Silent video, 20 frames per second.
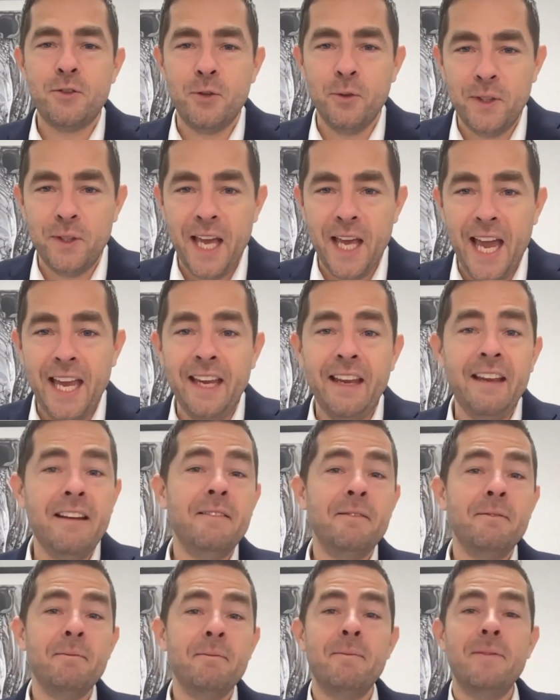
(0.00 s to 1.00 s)
today
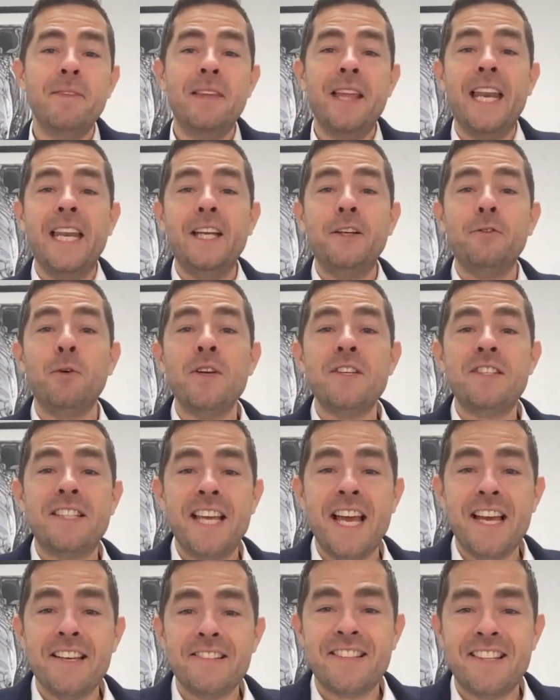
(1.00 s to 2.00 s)
than it was
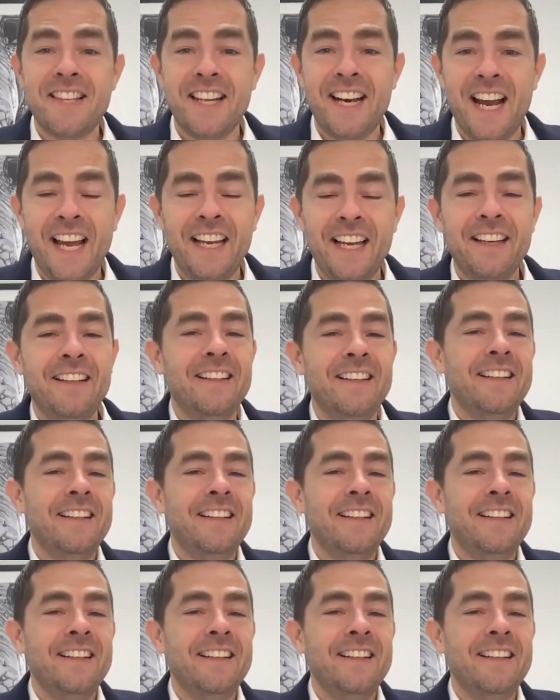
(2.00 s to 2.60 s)
yesterday.